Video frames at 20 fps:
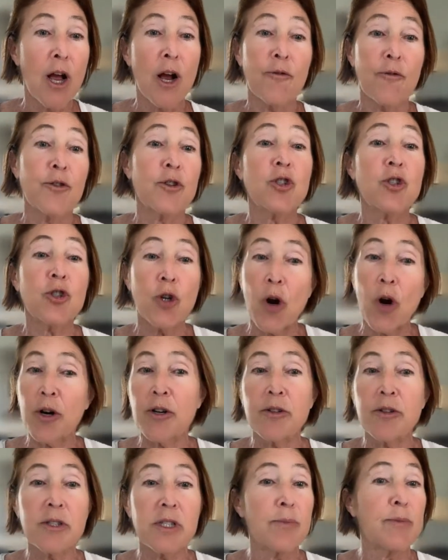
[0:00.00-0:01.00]
For
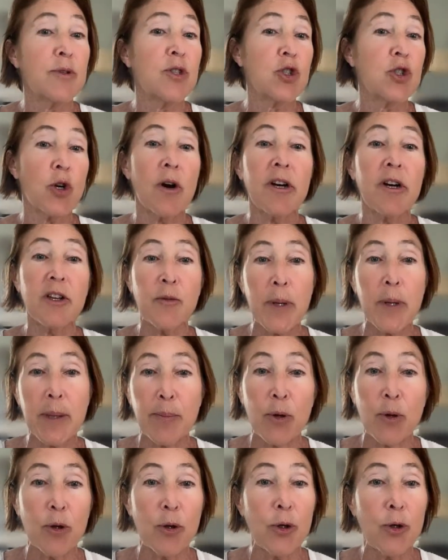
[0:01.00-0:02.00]
starters, the majority of
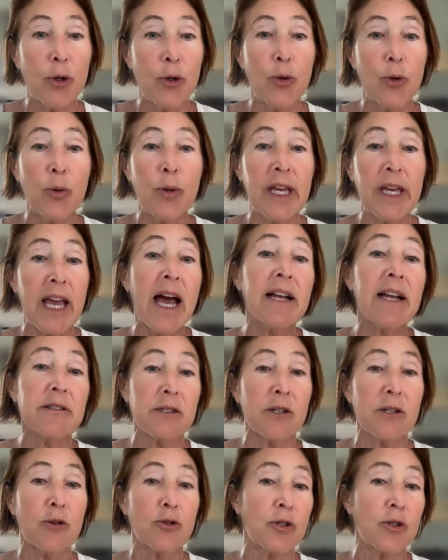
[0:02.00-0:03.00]
people who get
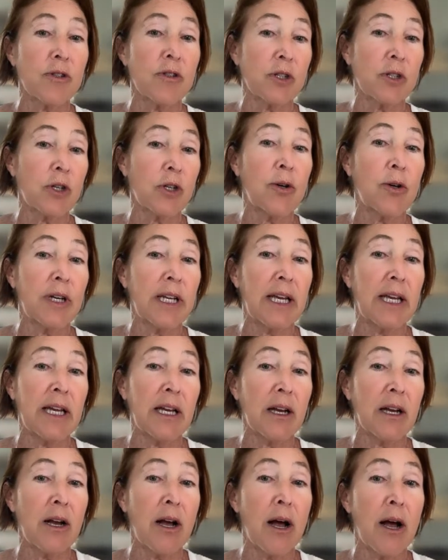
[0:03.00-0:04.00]
Social Security
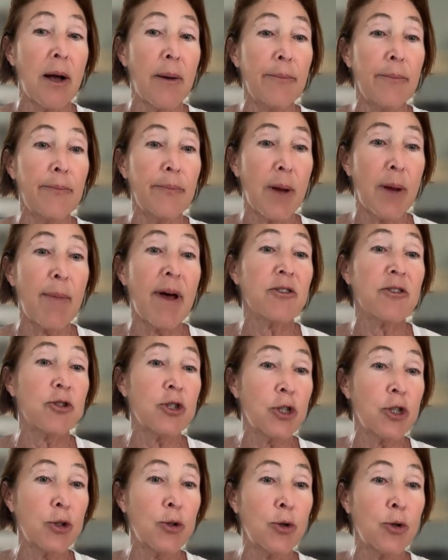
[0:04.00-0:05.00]
income, about
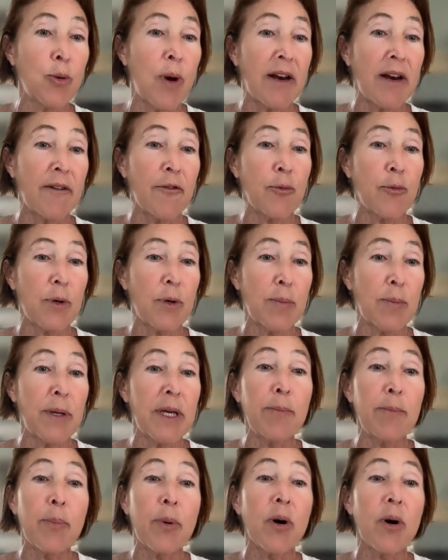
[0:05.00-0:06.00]
2 out of 3
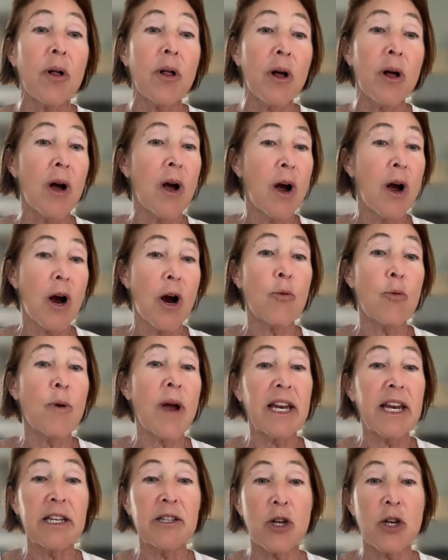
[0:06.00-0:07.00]
people,
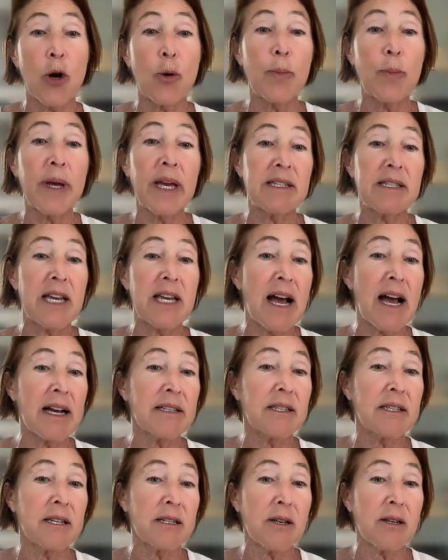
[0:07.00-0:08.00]
already don't pay
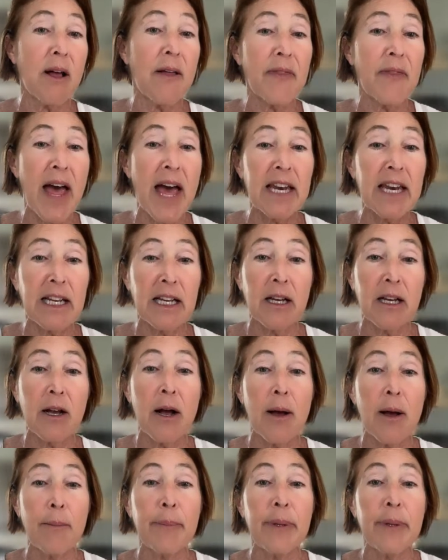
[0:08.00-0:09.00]
taxes on that
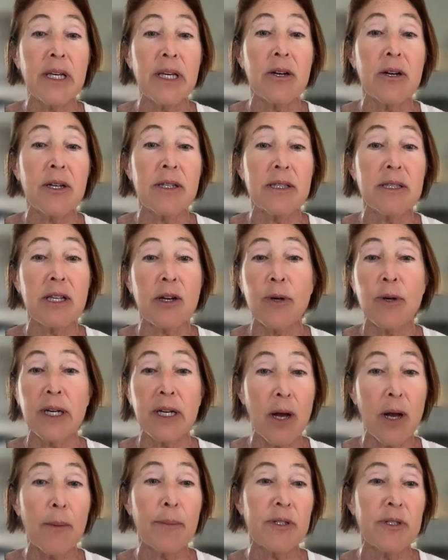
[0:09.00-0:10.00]
income because their
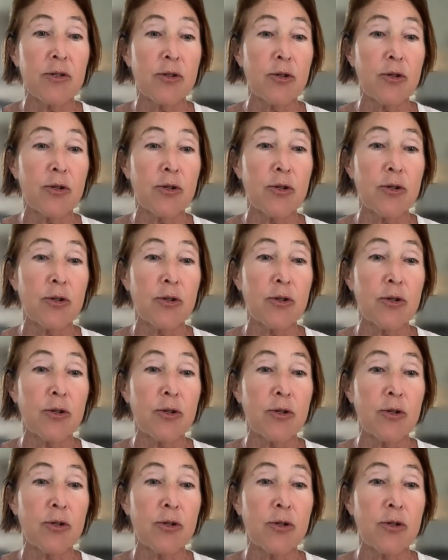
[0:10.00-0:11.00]
income is too
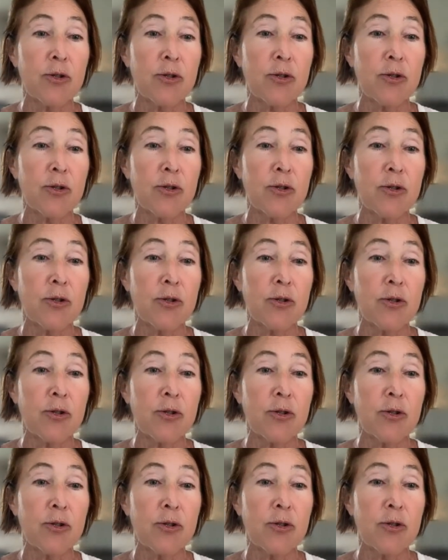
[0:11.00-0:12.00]
low.
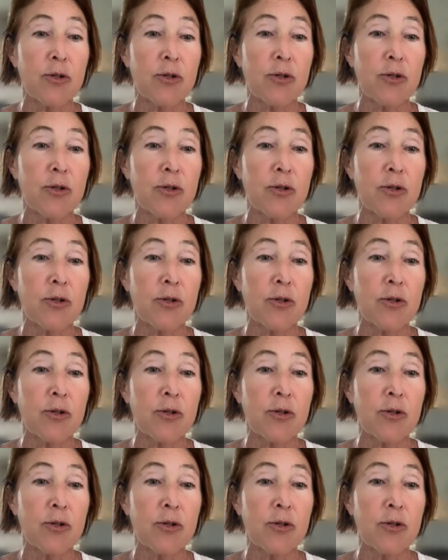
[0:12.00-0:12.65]
What is